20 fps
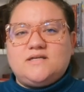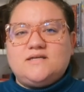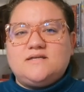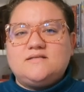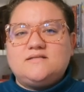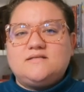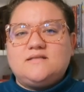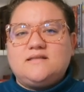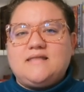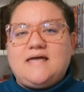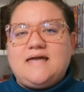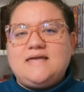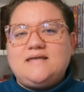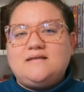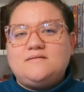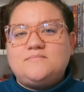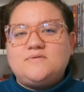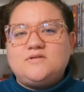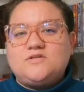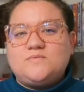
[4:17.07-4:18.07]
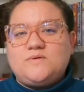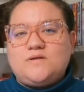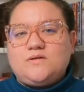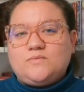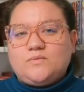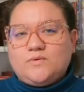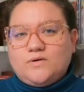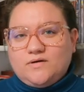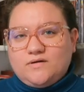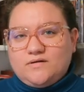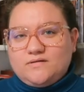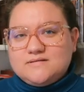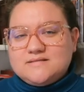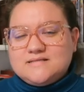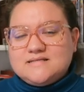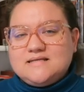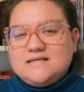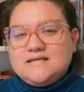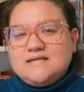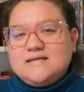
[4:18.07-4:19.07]
is The Light Between
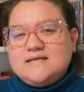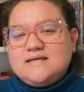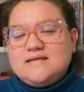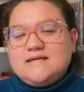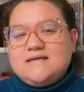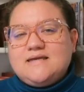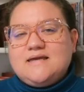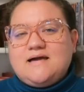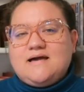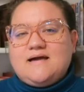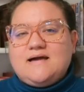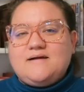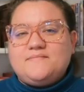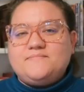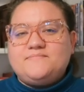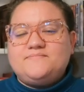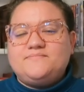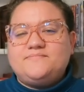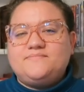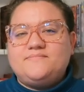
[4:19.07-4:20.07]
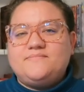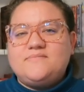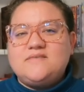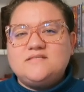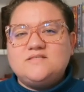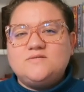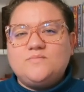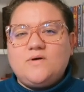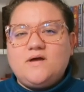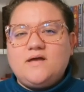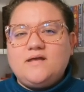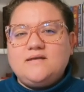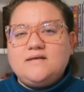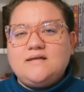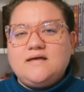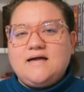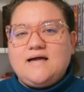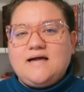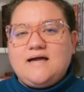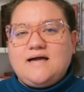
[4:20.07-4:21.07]
Worlds. This
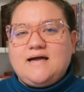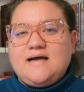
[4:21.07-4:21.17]
one,